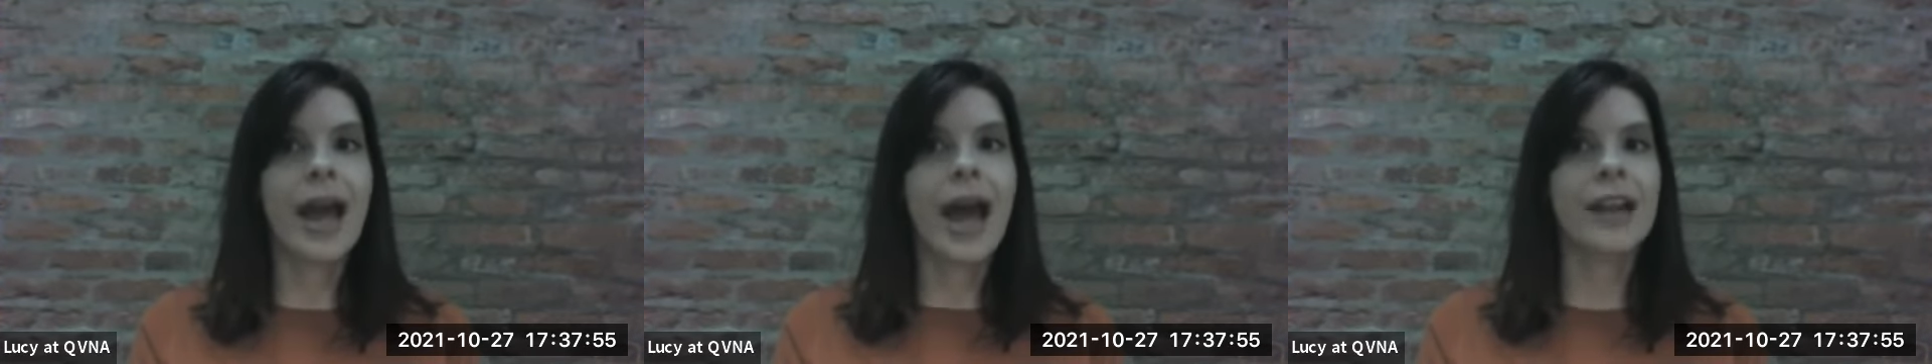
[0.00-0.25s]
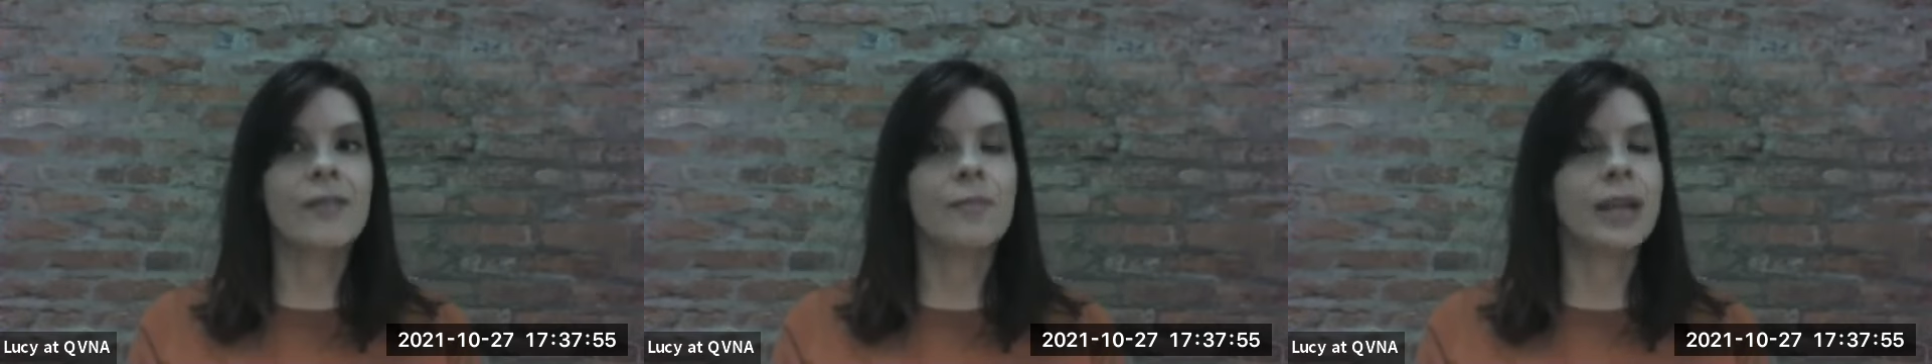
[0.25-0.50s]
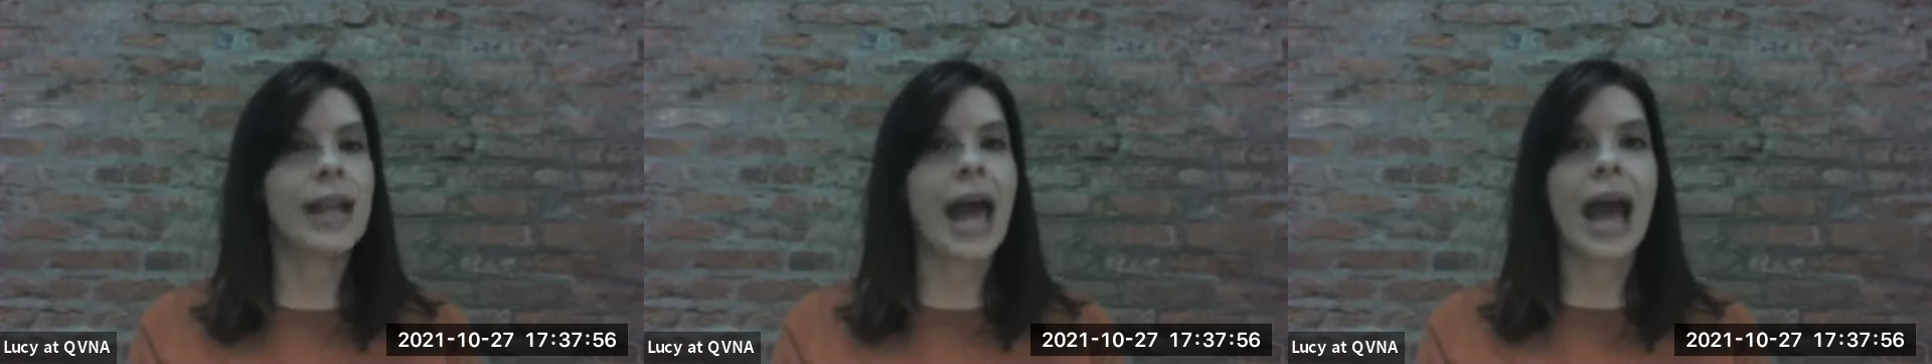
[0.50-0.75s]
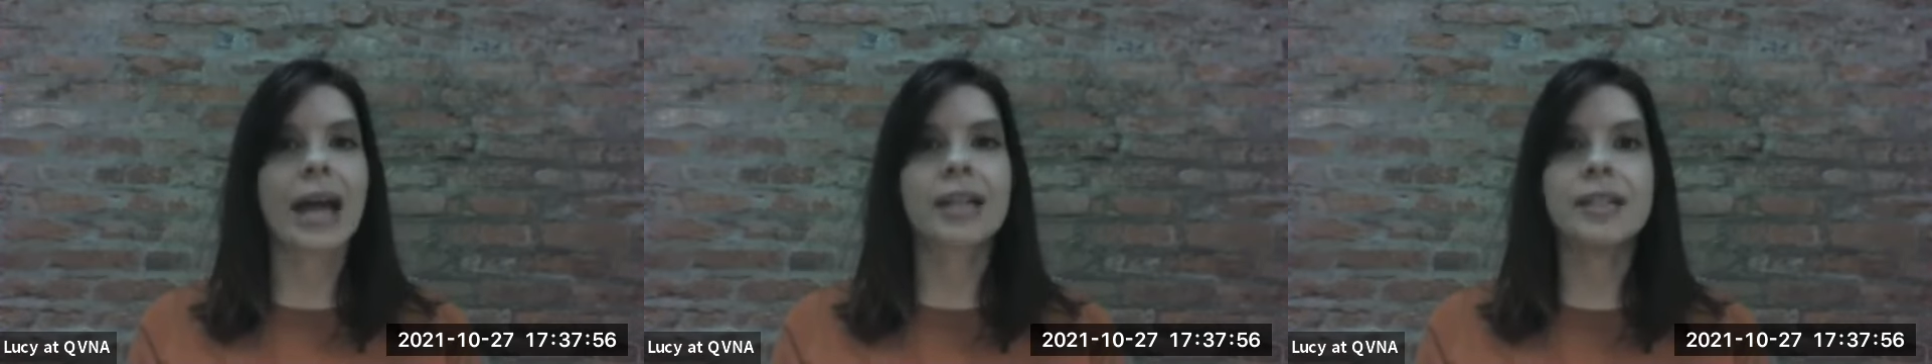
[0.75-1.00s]
and have been an
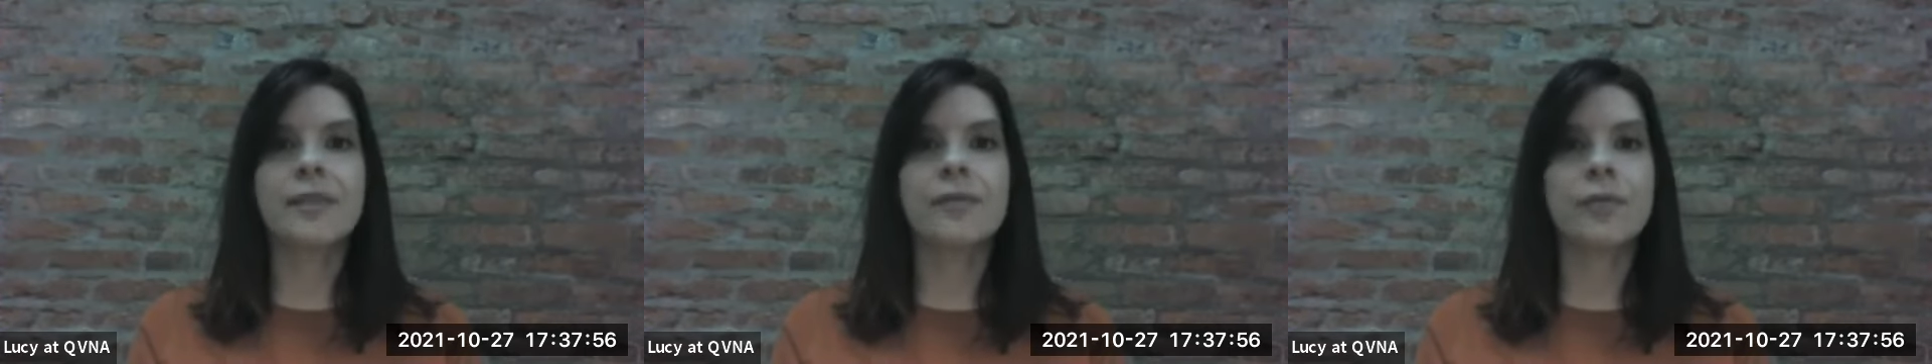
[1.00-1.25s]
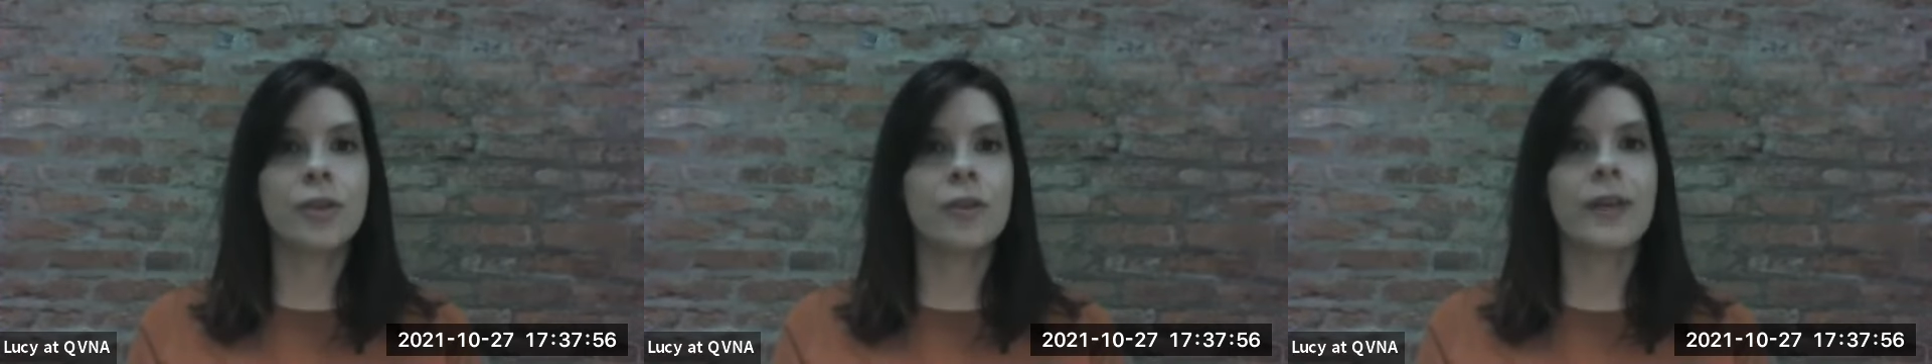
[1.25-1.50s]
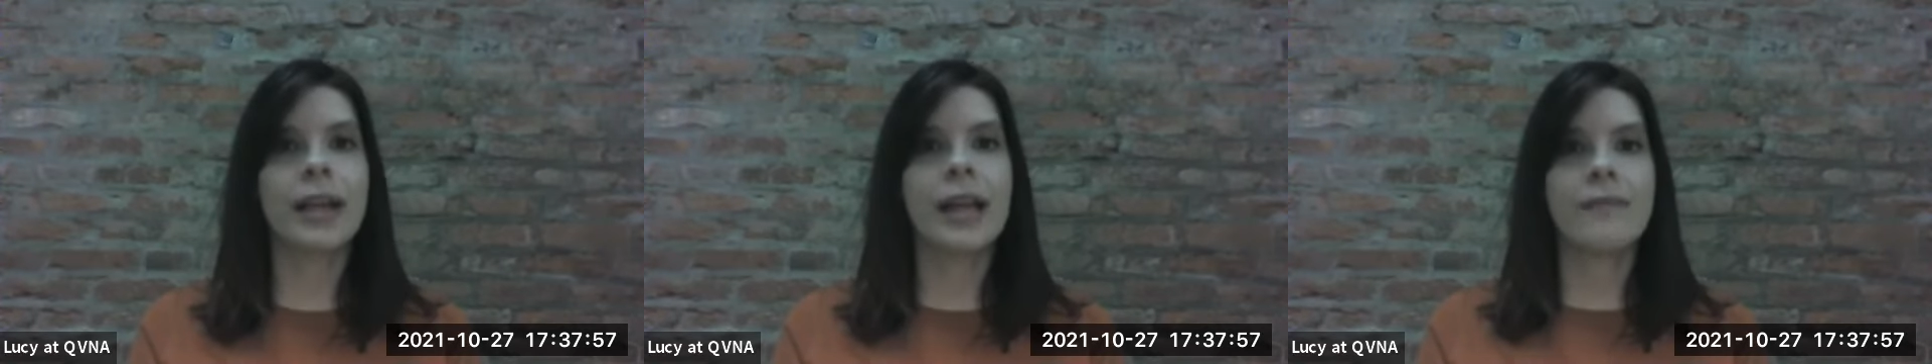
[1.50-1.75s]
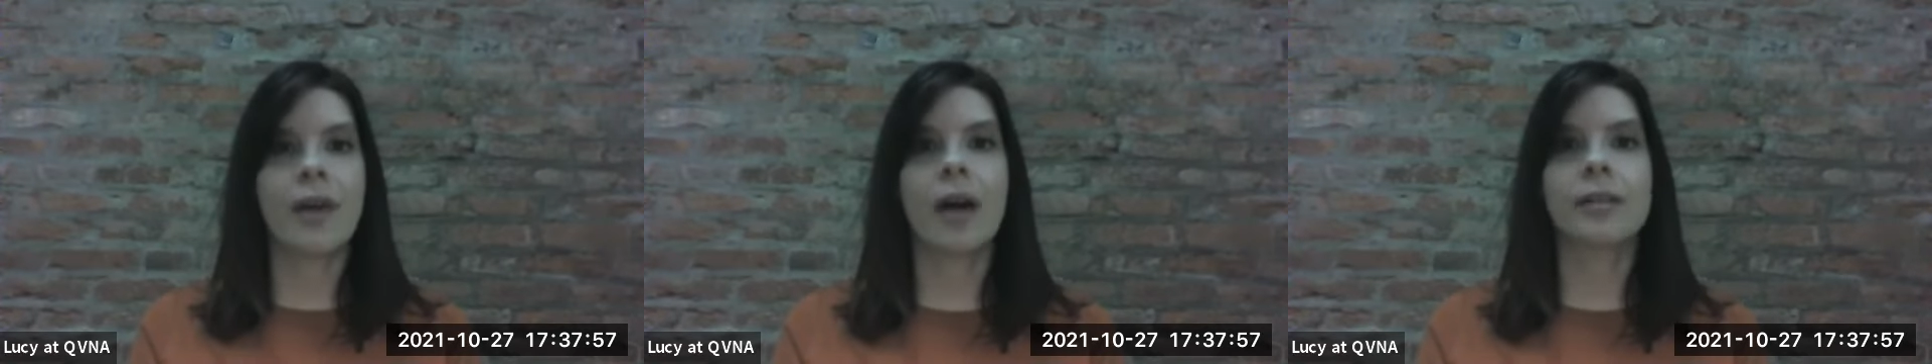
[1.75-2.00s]
active
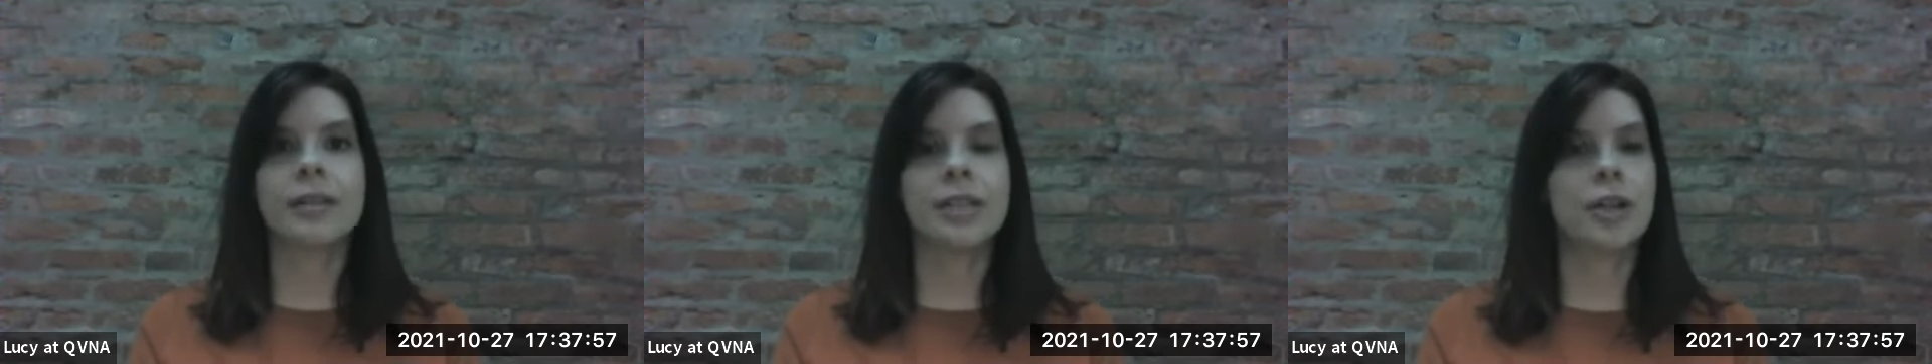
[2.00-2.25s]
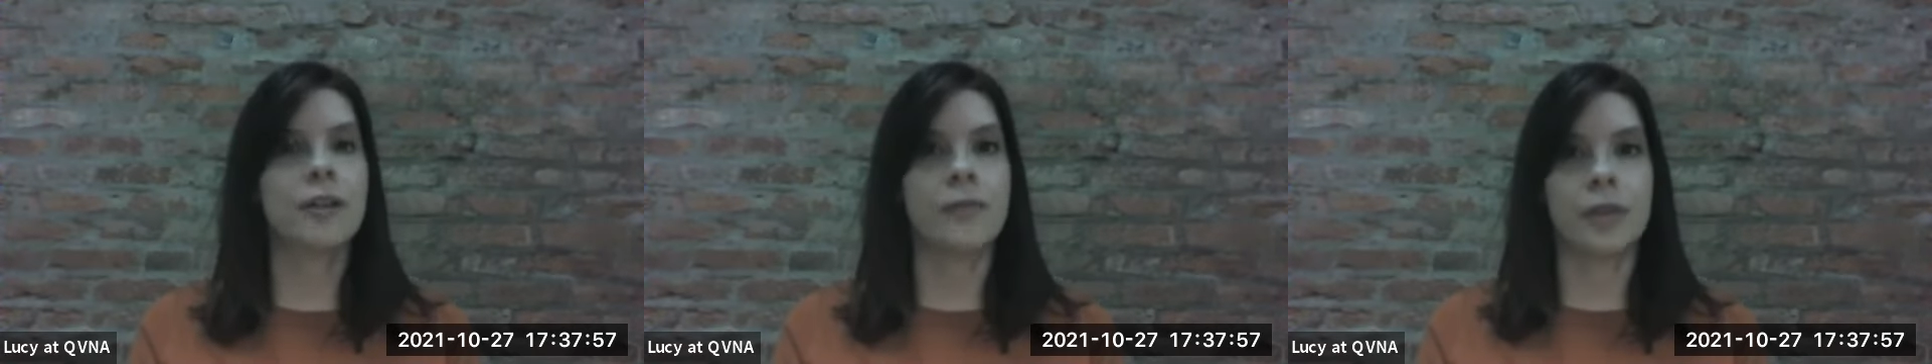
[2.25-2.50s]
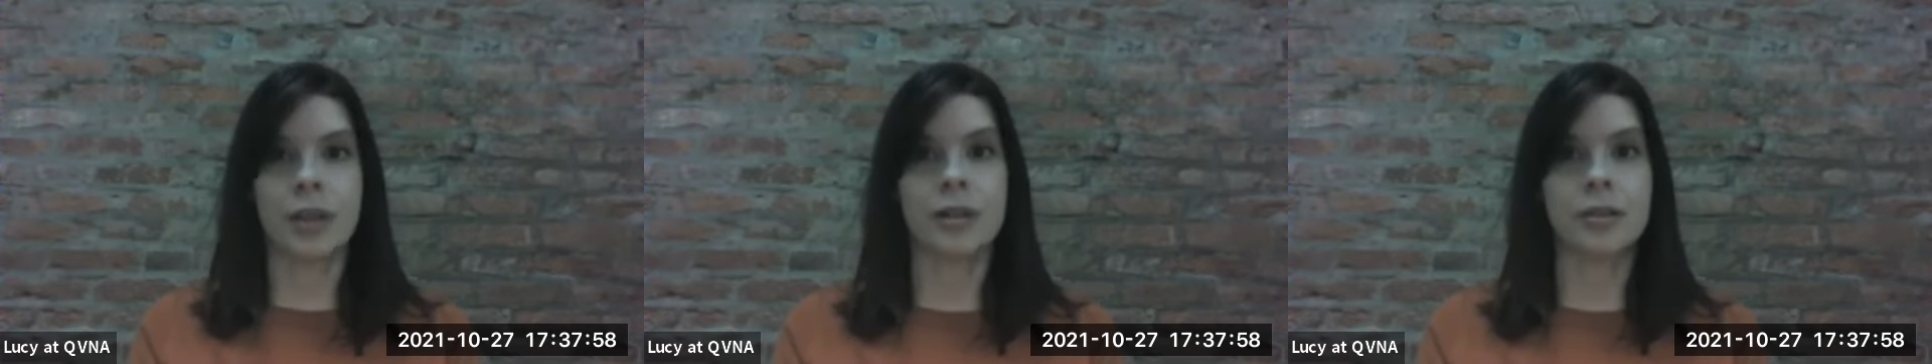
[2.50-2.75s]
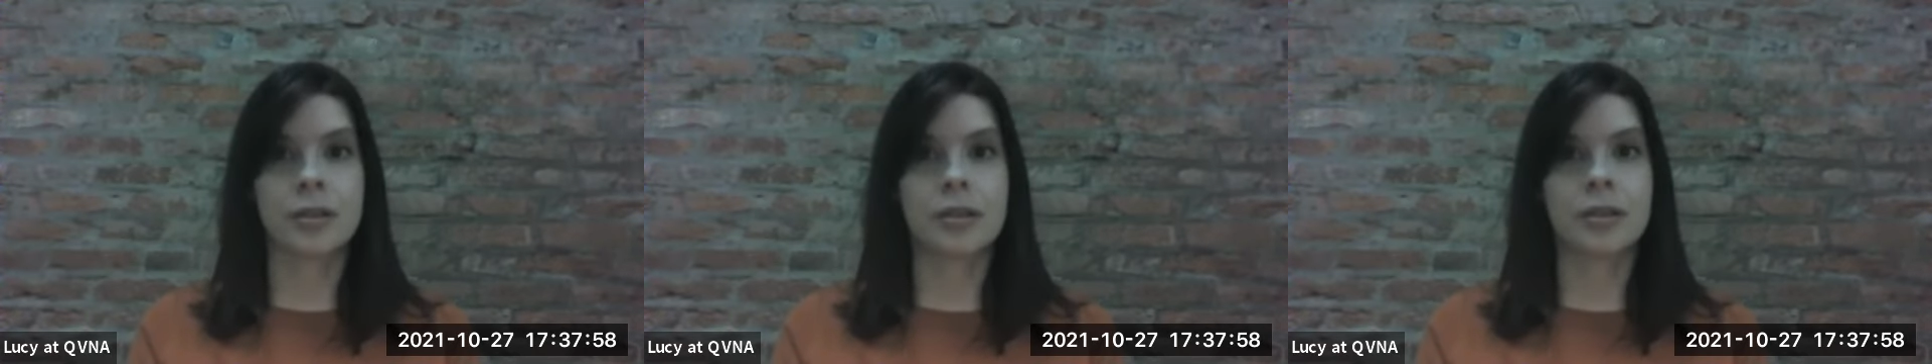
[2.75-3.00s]
QVNA volunteer for
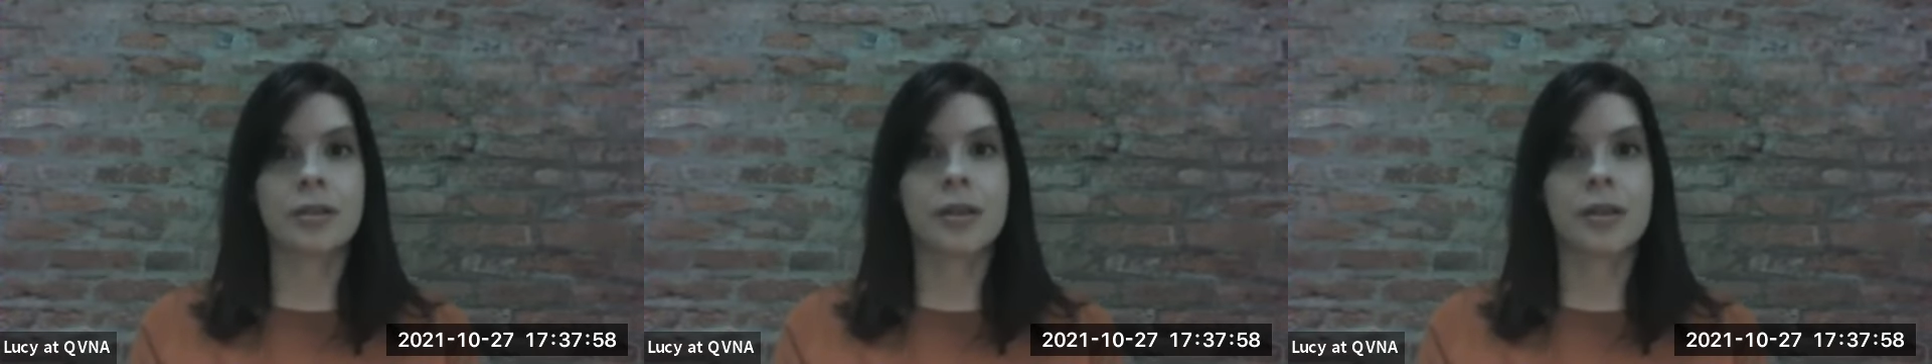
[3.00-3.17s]
years.